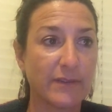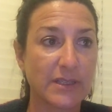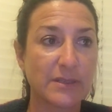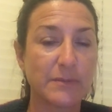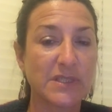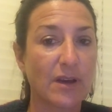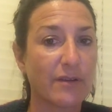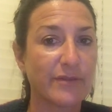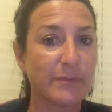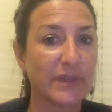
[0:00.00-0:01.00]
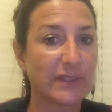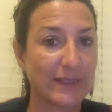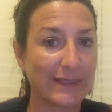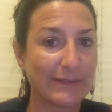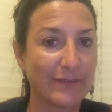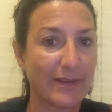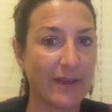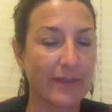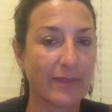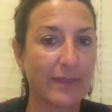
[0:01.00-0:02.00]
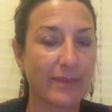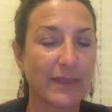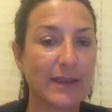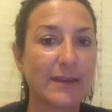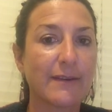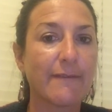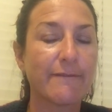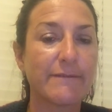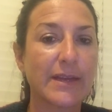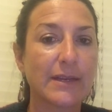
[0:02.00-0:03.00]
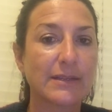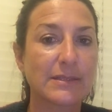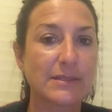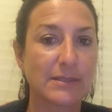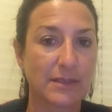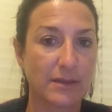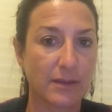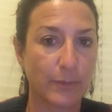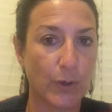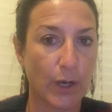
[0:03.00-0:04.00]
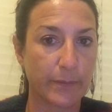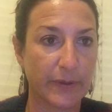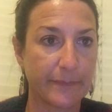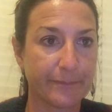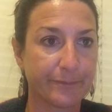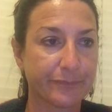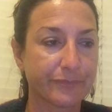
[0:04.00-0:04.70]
Victims often believe that they can fix the problem.